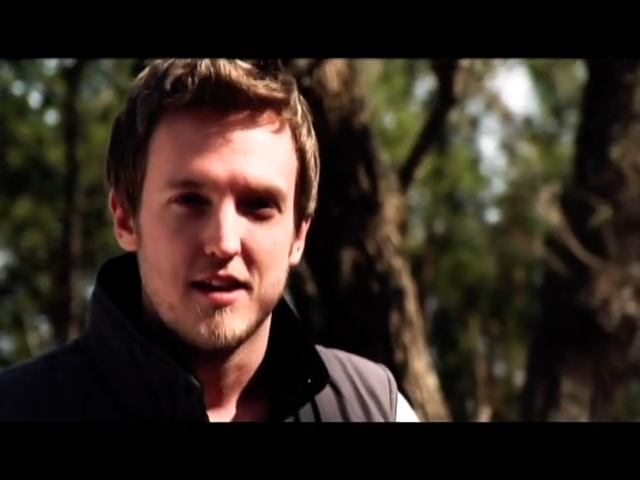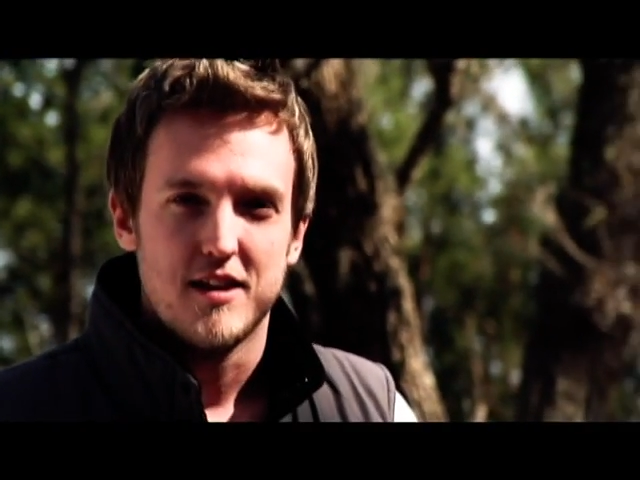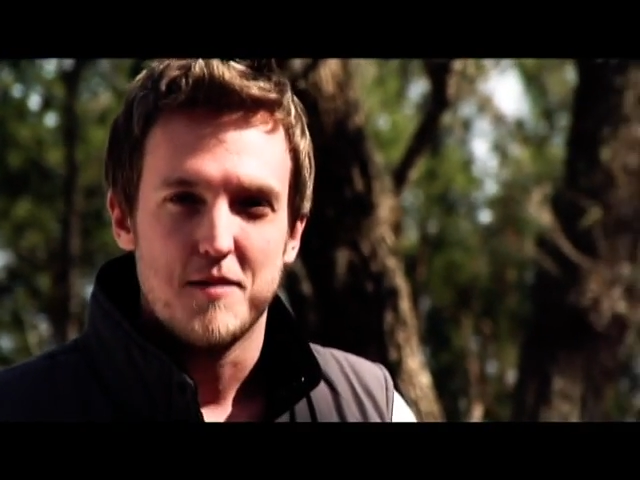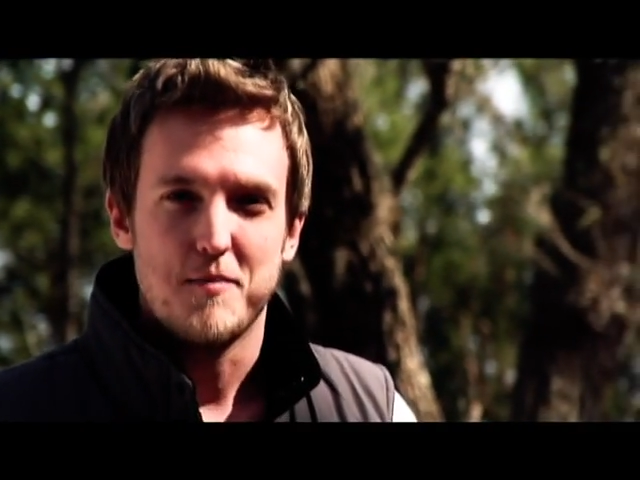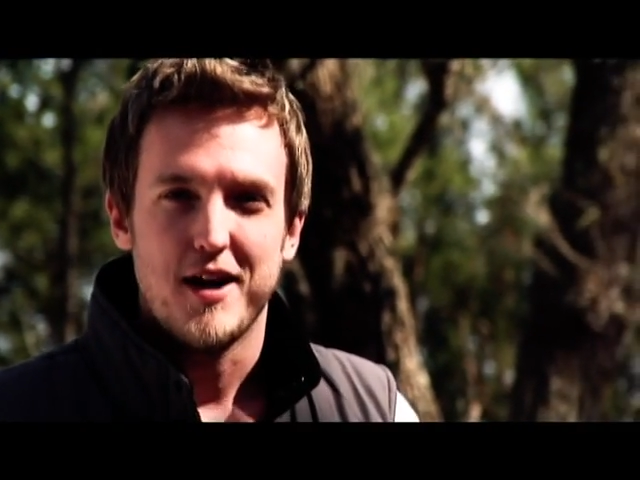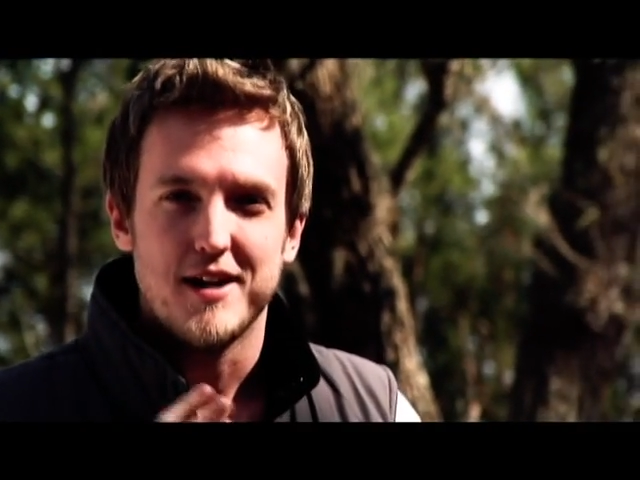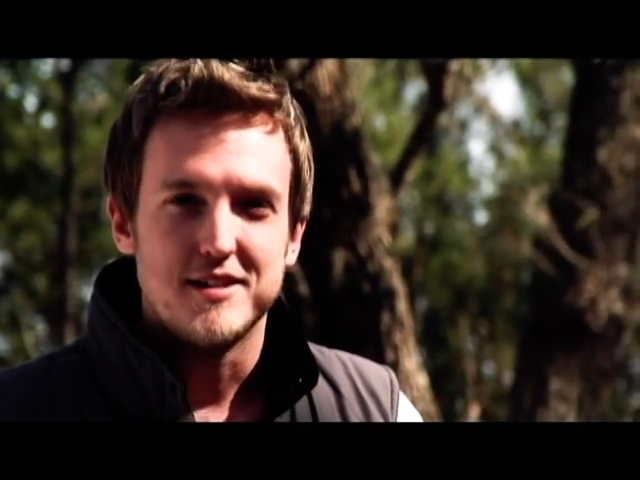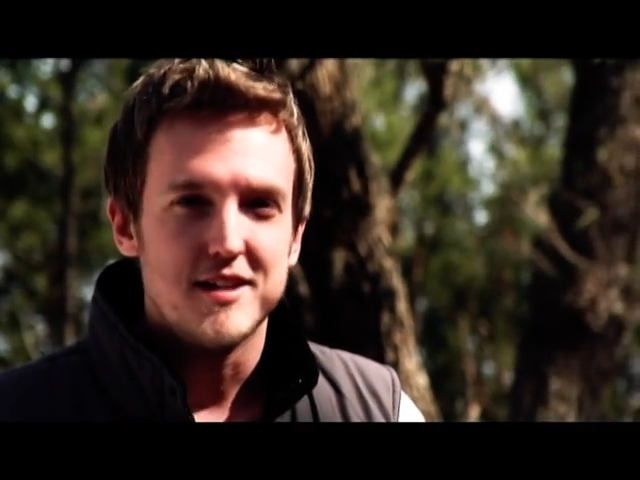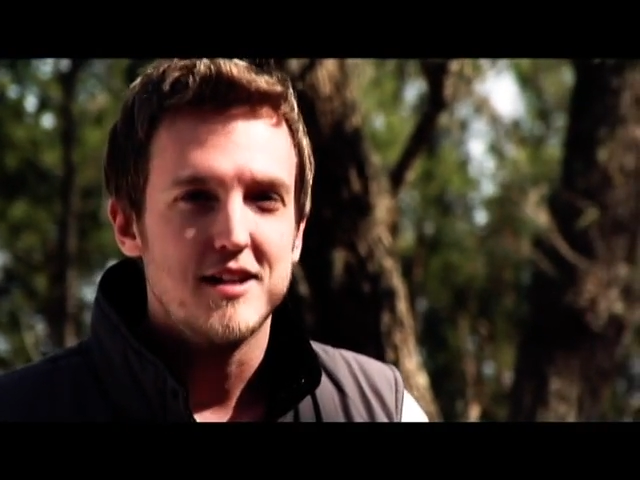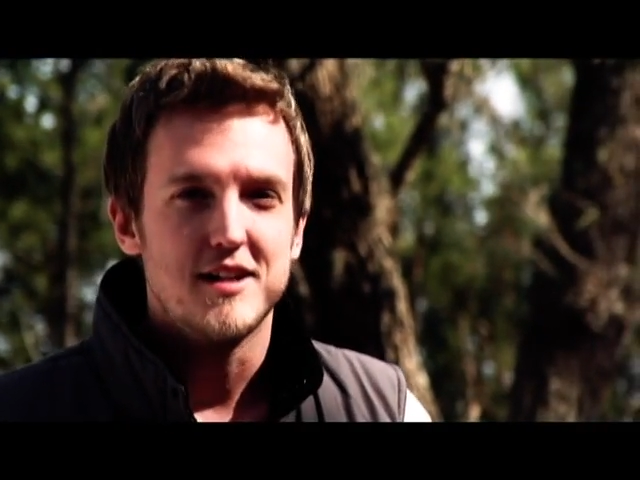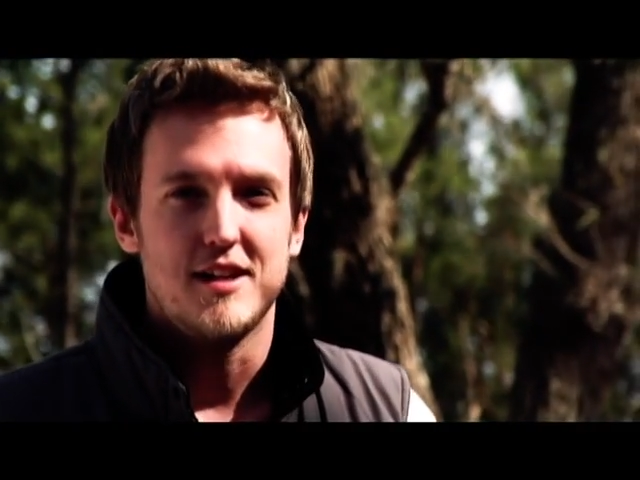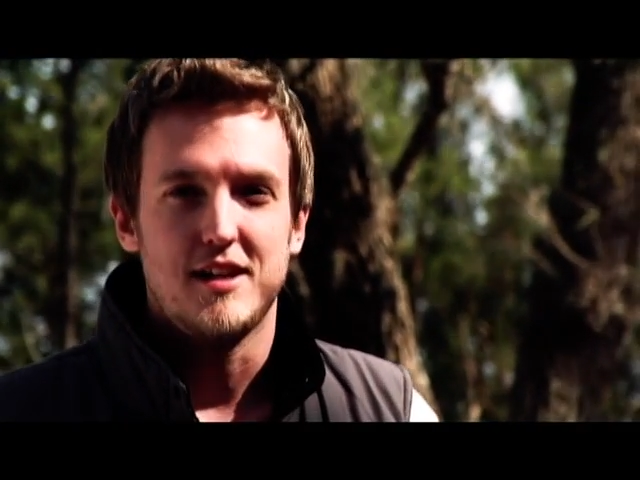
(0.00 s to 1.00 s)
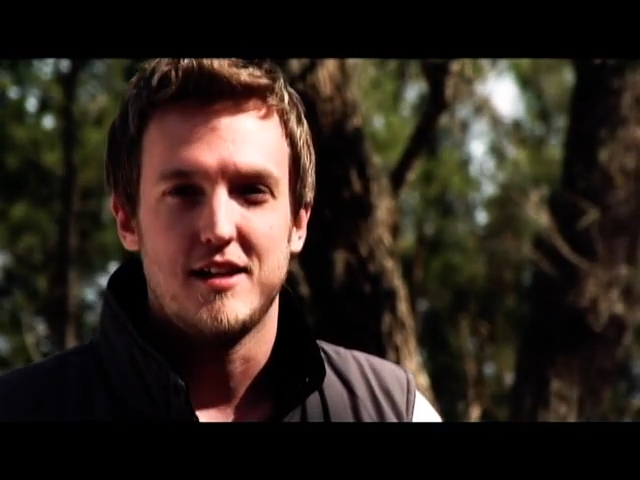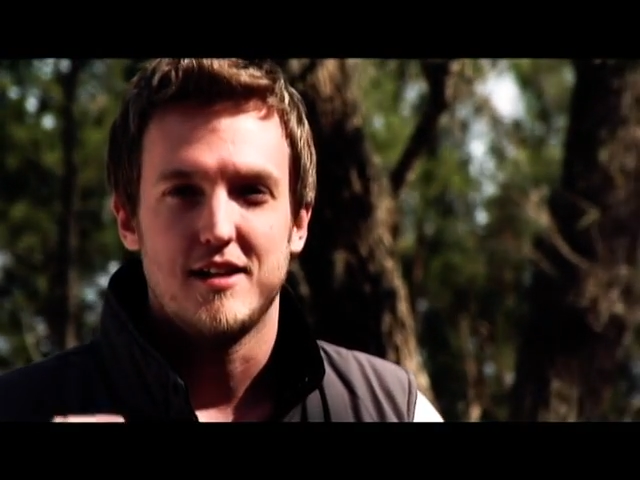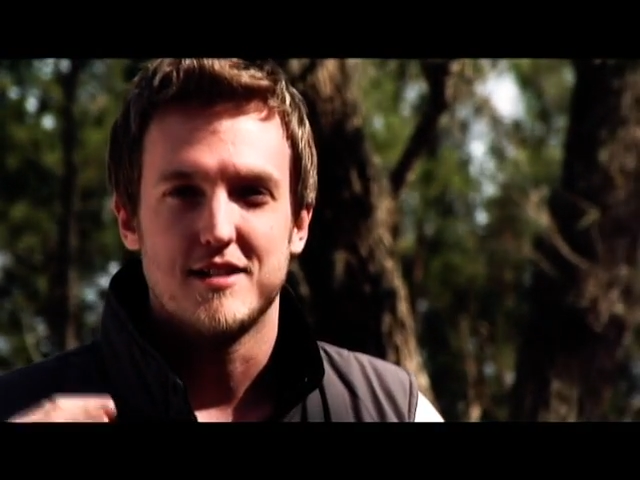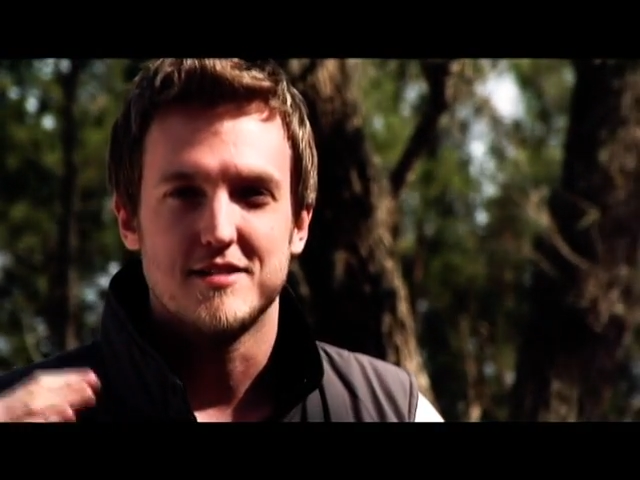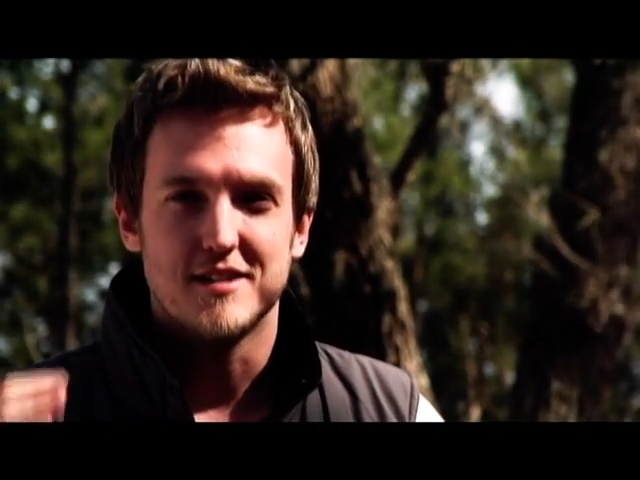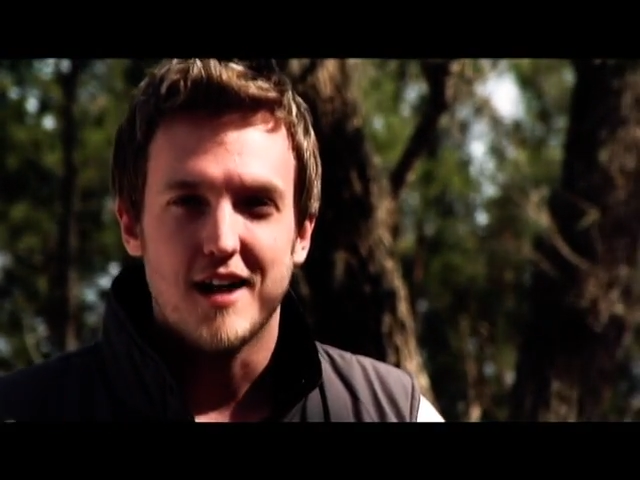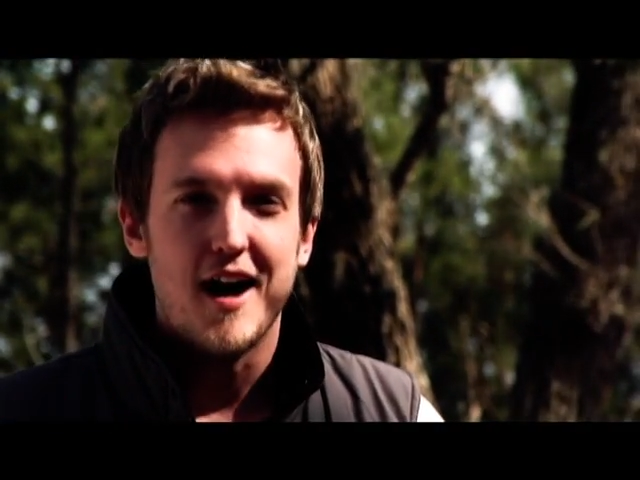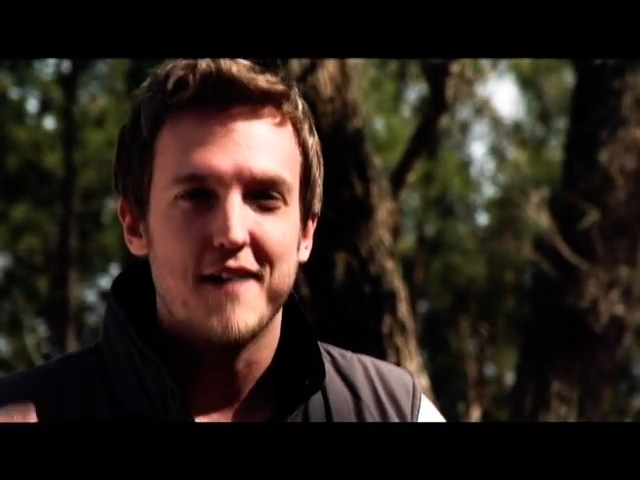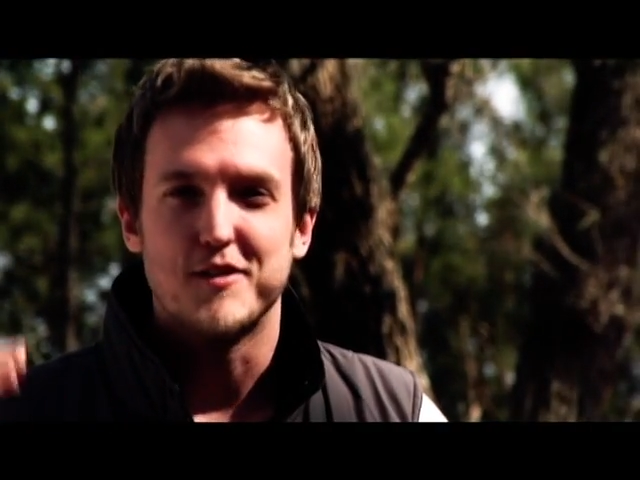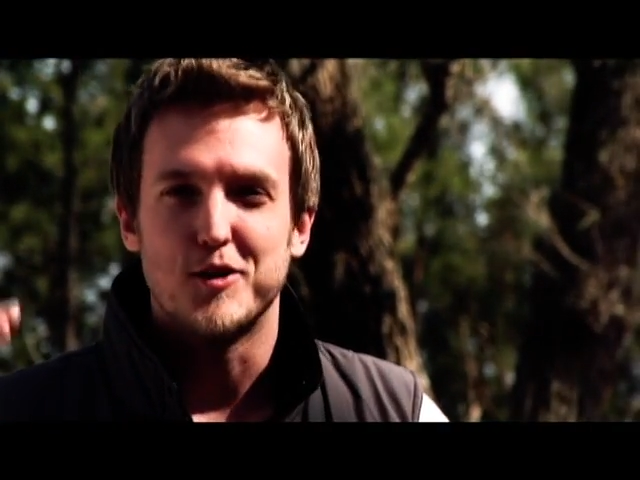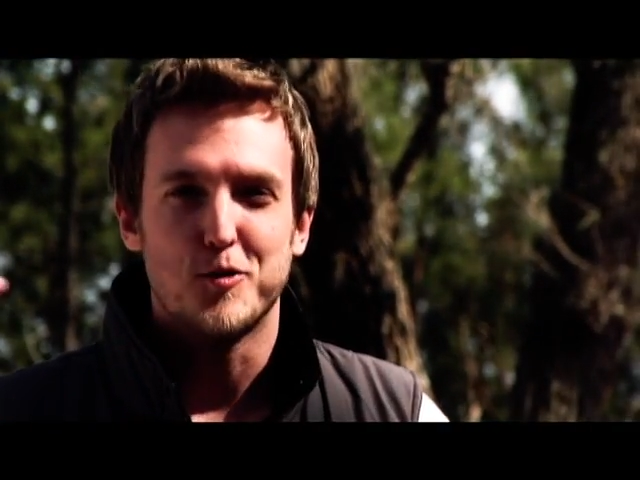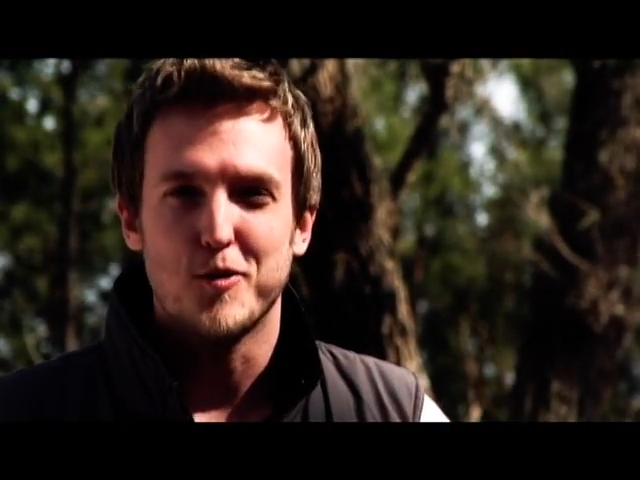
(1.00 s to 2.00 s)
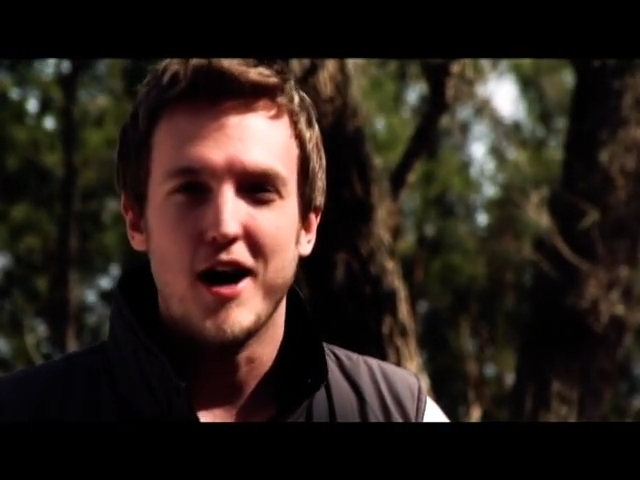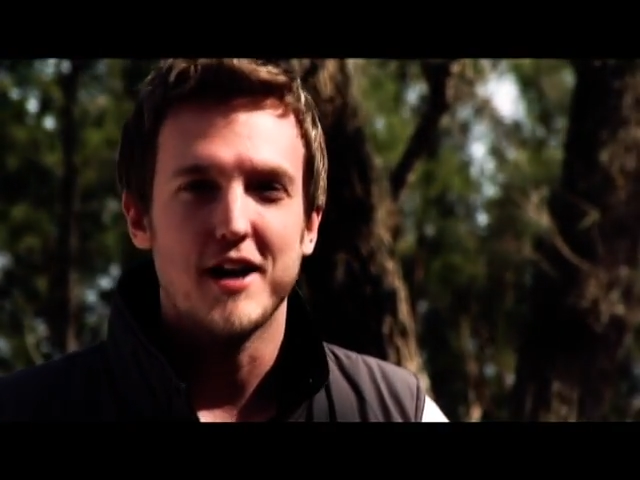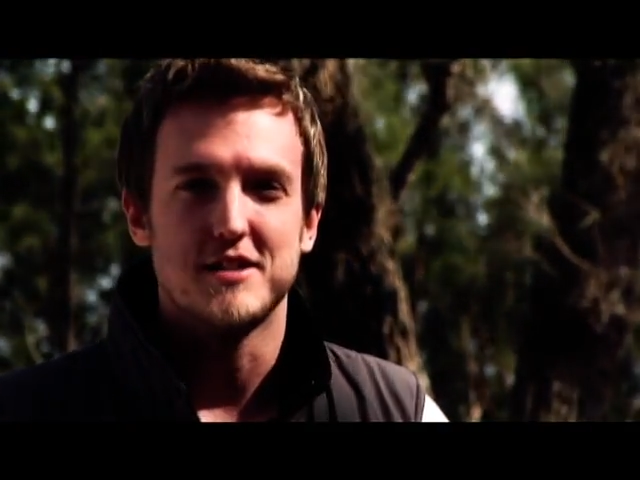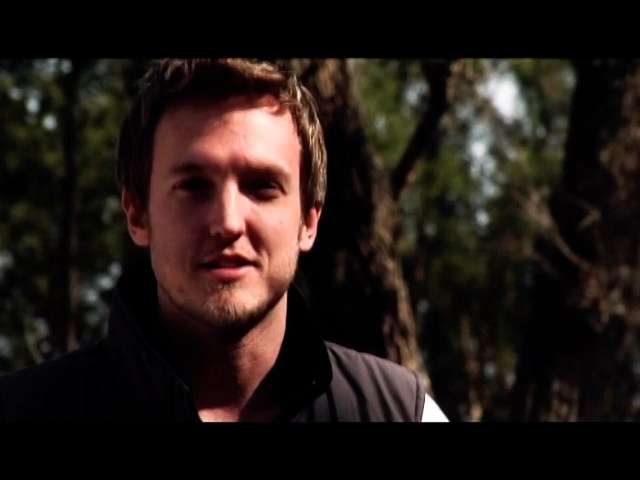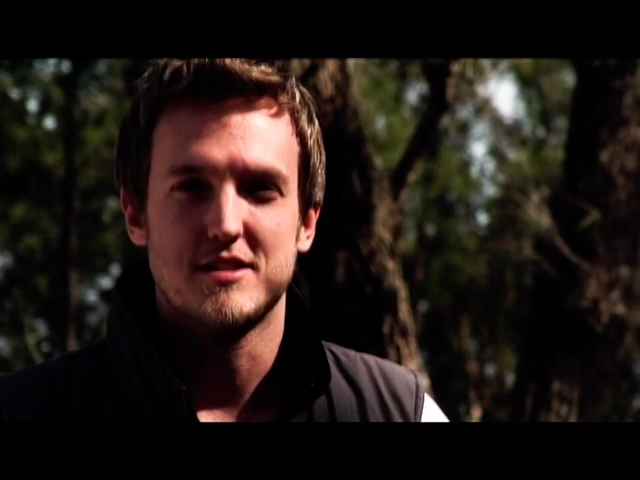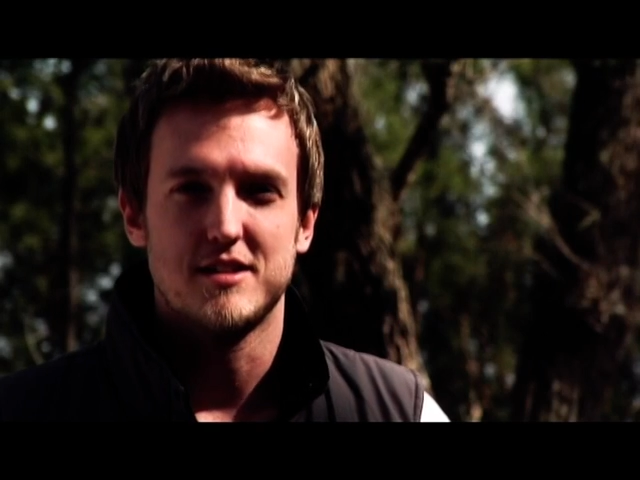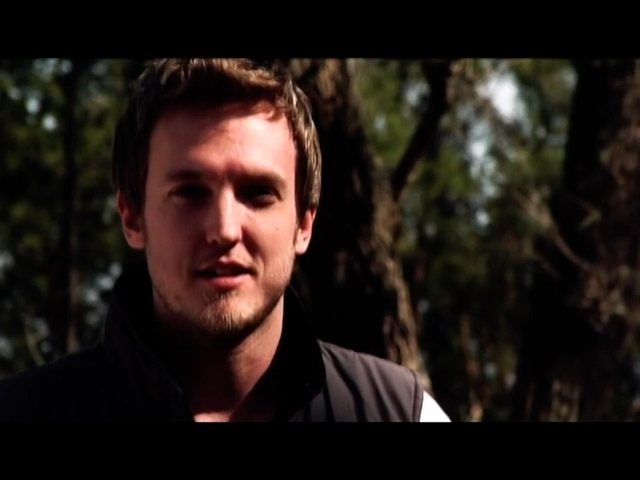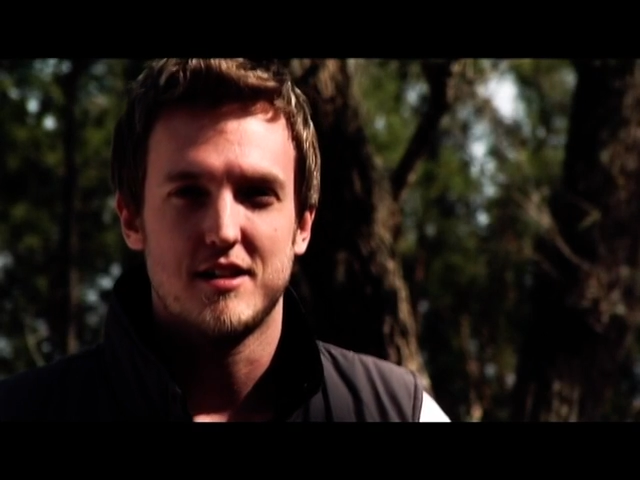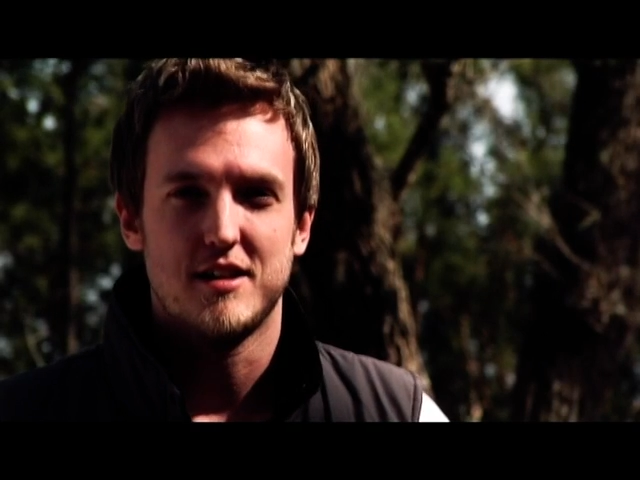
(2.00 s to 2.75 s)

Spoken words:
that my identity is alive in Christ.